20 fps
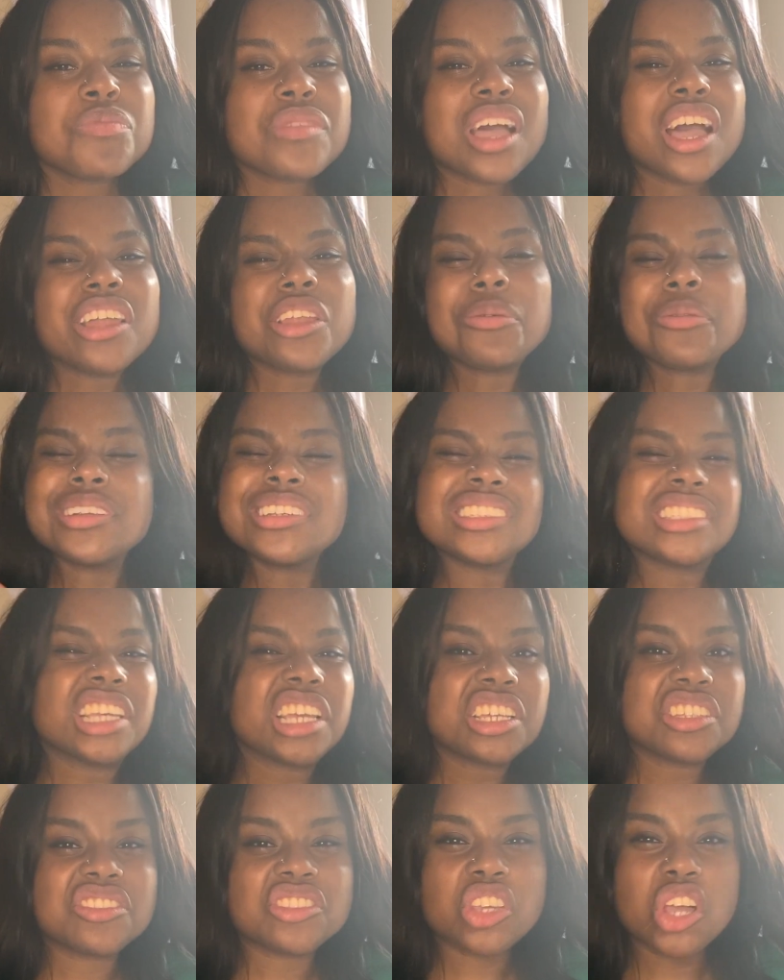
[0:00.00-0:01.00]
i don't want to
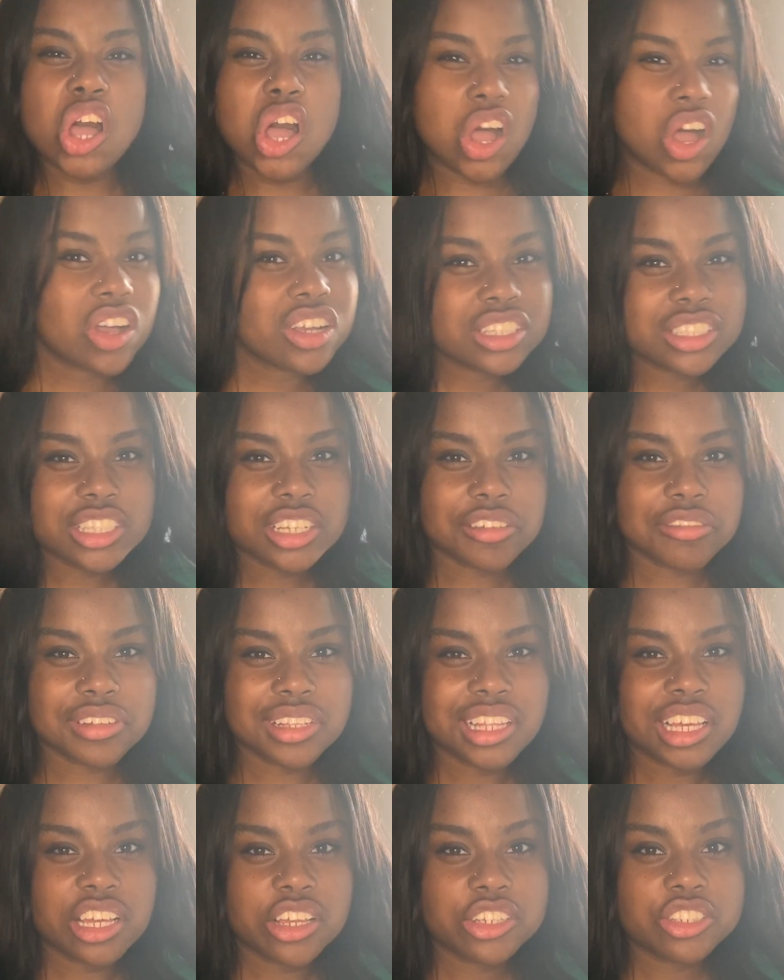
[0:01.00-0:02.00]
say toxic
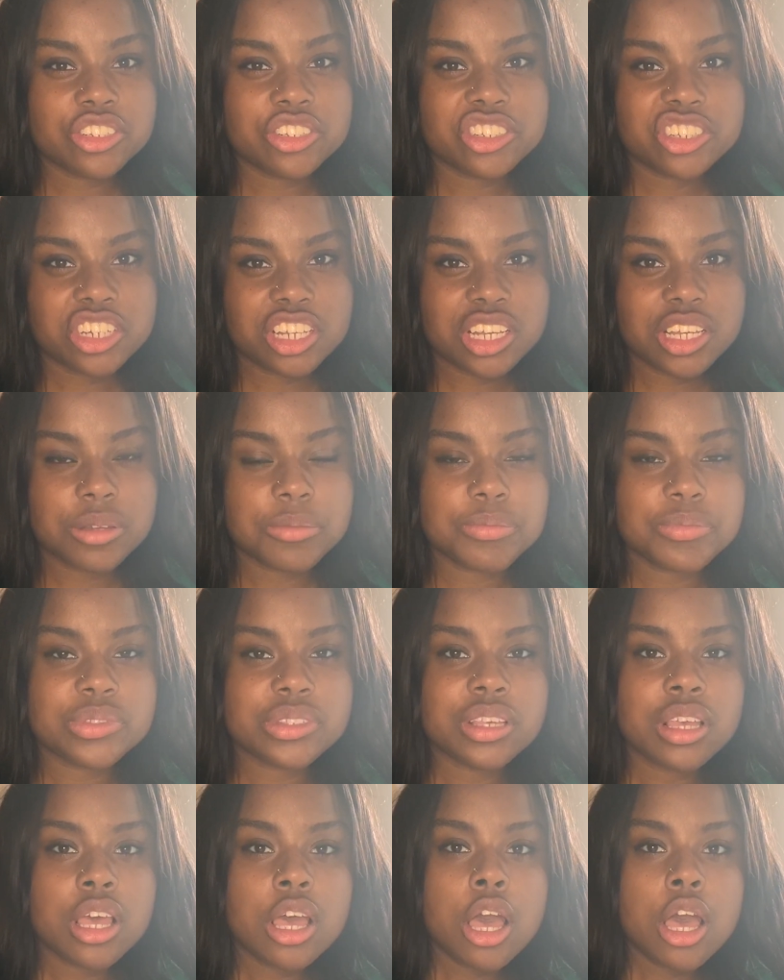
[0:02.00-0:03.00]
relationships